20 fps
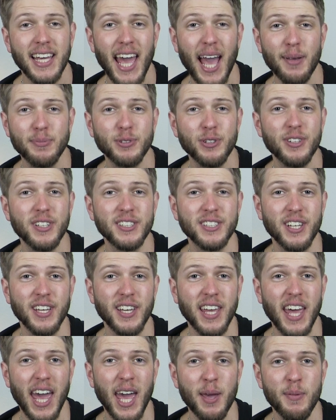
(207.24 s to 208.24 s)
Capsule is a
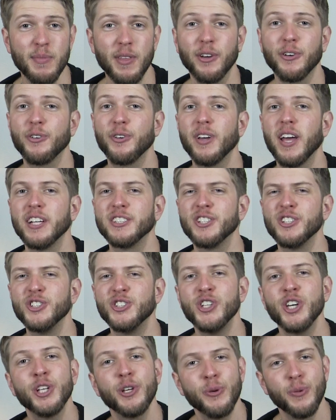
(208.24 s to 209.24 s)
game that creates a
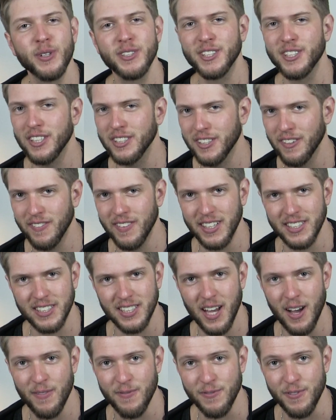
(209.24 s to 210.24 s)
genuine sense of
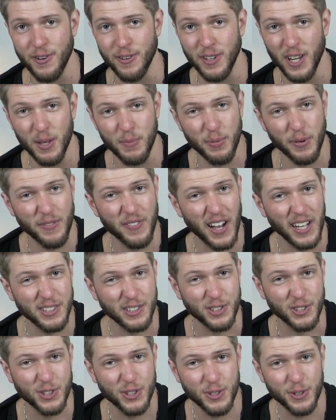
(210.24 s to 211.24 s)
discomfort and
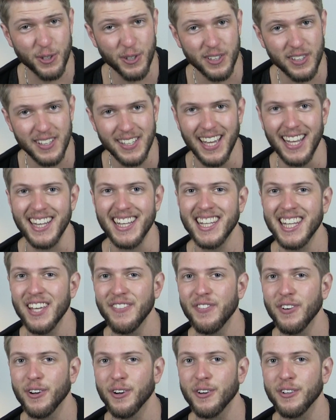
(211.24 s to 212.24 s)
provides a short yet
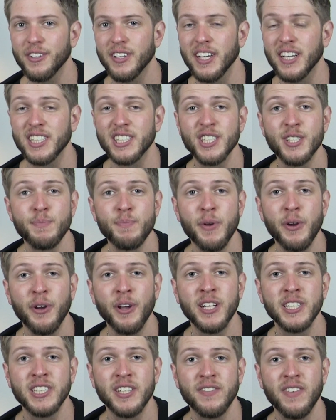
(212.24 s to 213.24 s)
difficult
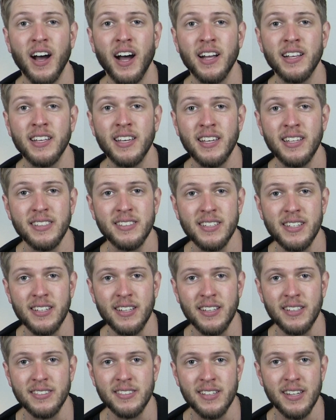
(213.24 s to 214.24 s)
experience of
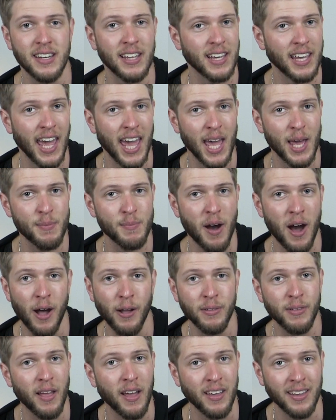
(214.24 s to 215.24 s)
uneasiness in a game
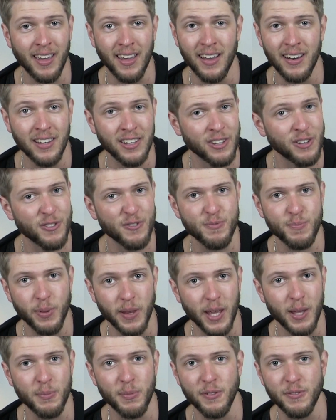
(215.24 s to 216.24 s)
unlike any you've
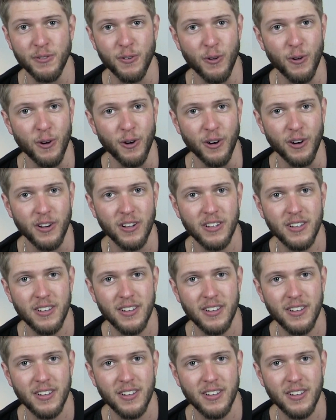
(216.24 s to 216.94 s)
played before.